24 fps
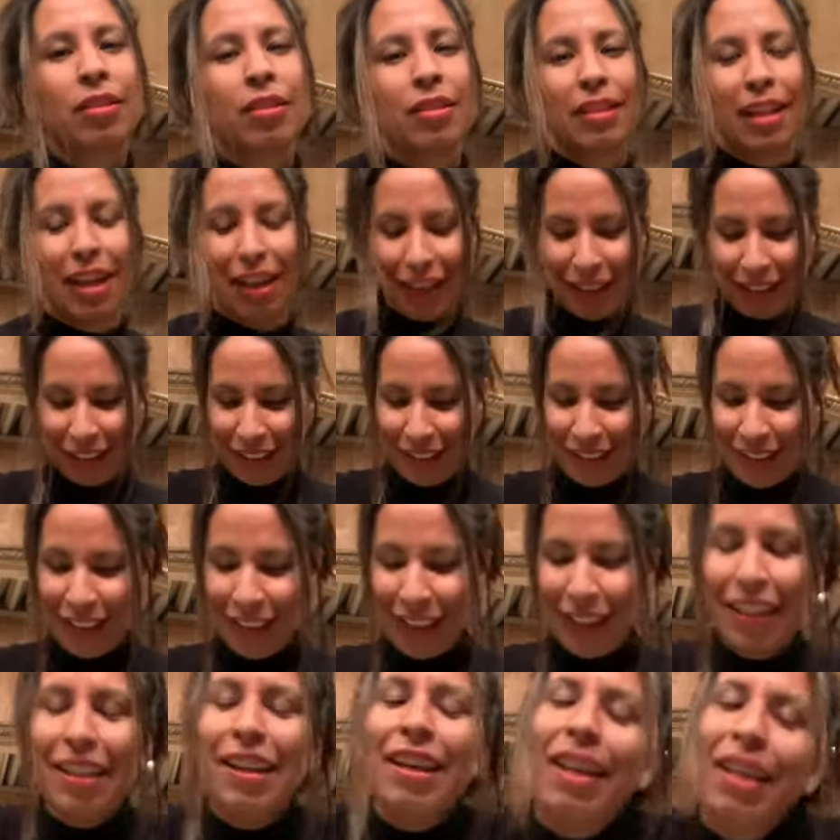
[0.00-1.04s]
Not good.
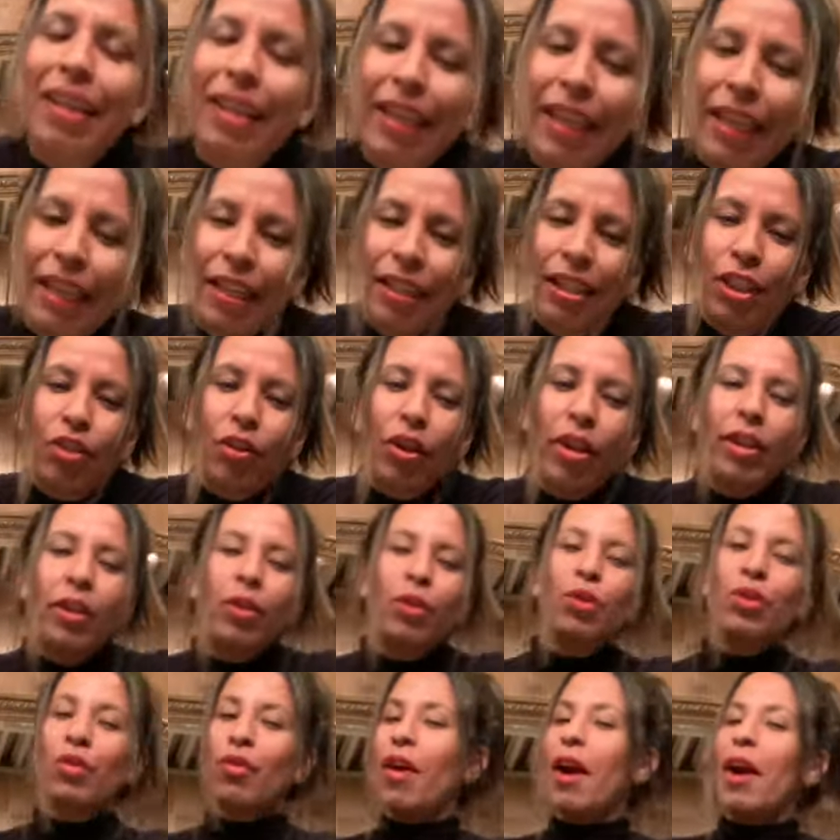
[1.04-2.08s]
Again, trying to
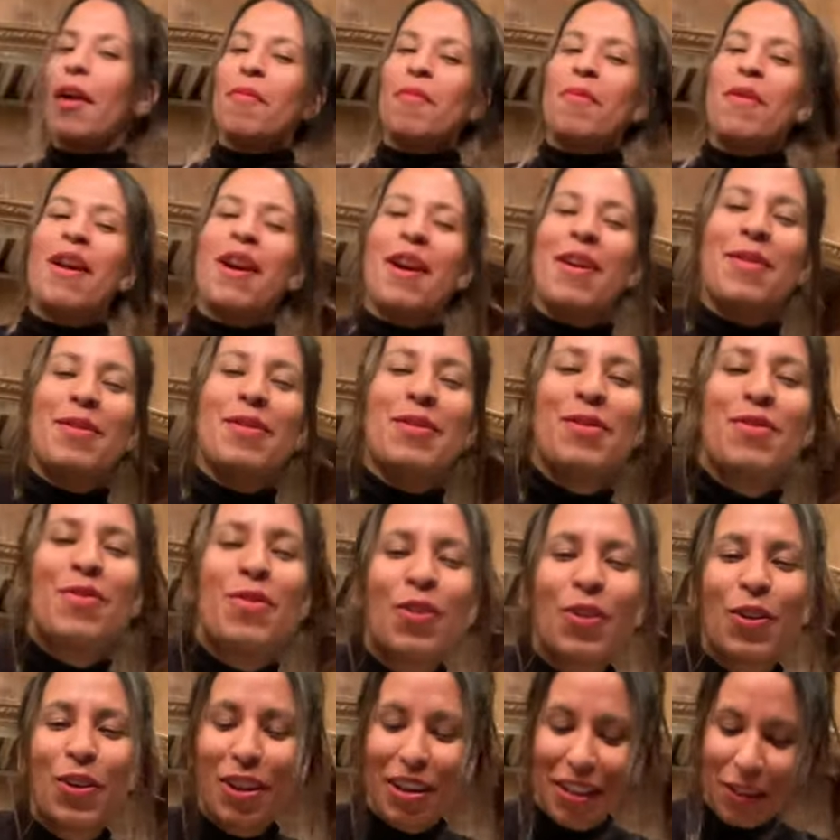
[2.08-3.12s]
lose 5 pounds
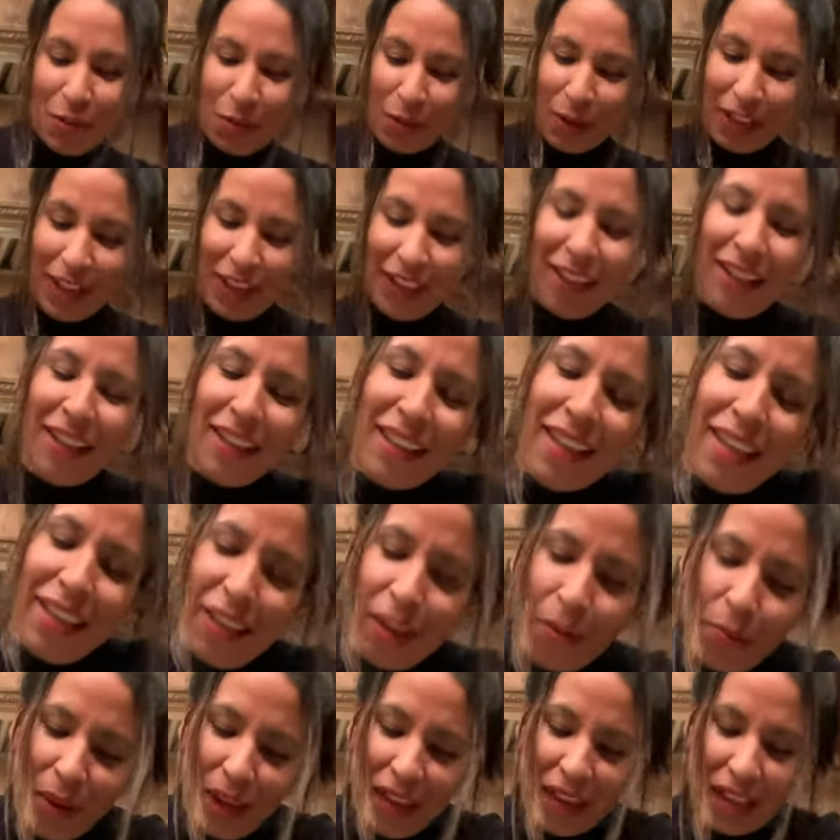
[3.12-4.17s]
for the wedding
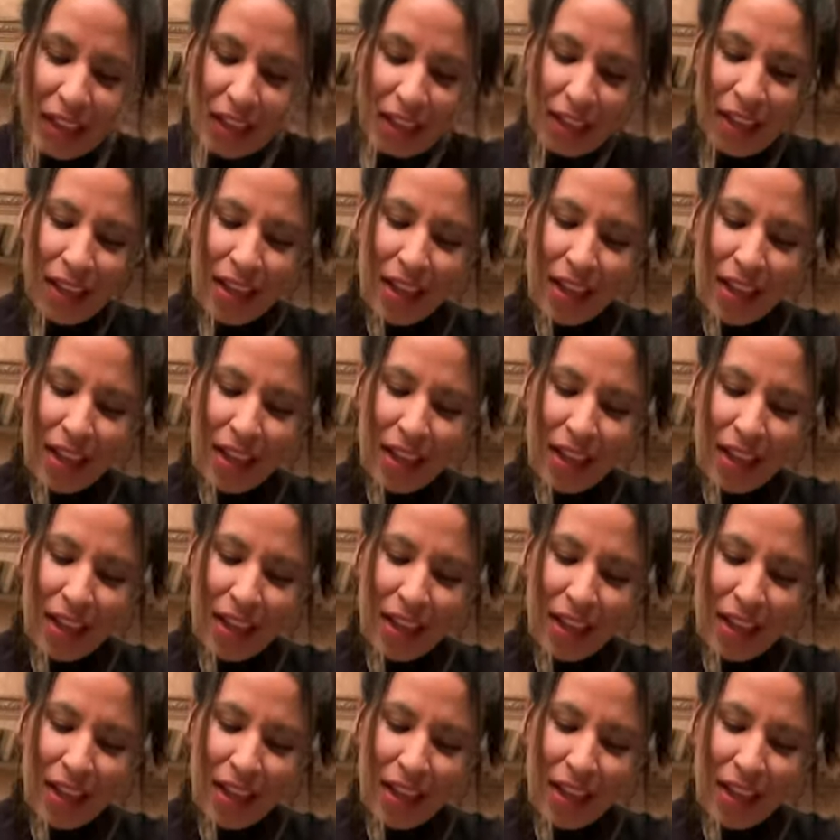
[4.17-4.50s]
and my